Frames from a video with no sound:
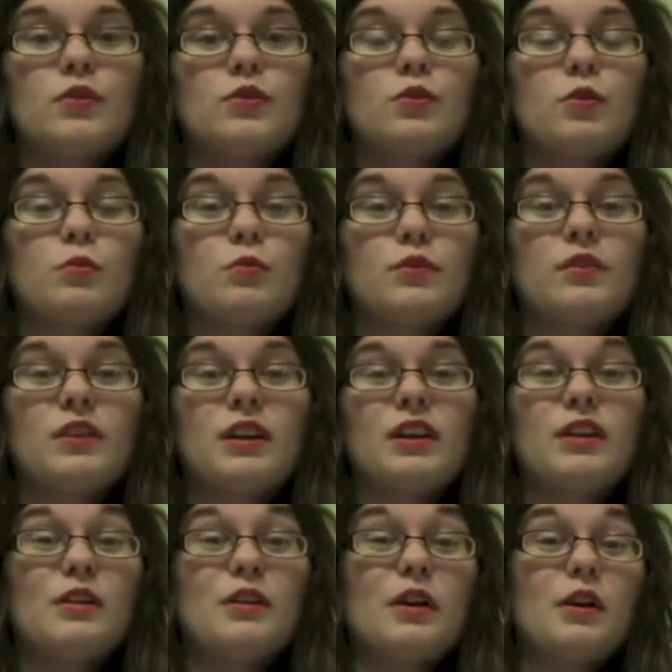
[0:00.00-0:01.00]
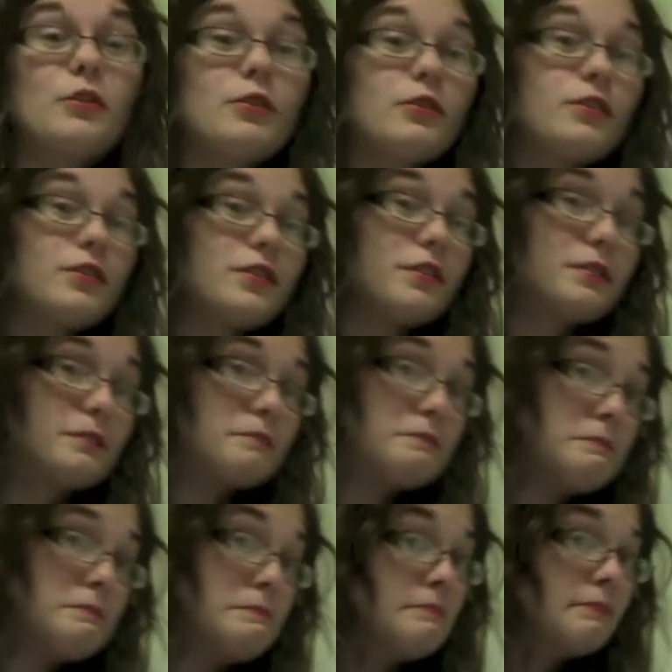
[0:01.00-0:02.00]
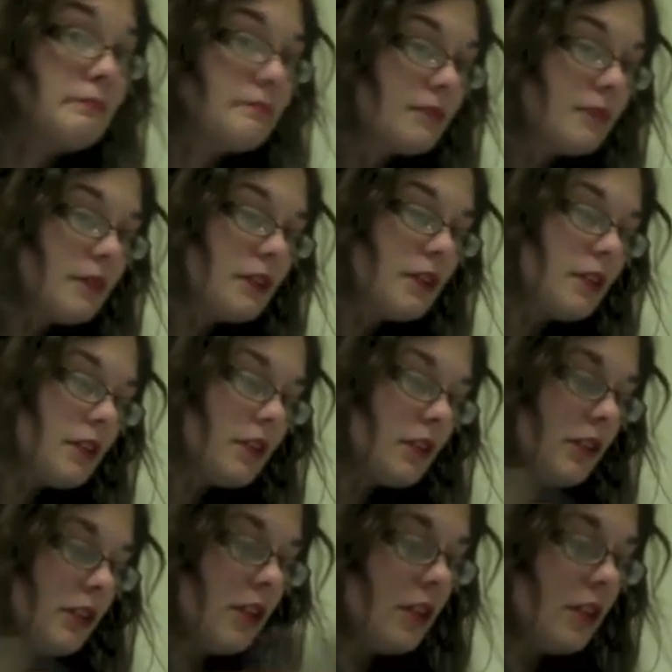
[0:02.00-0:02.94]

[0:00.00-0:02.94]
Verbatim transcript: So, but Capezios are almost $80.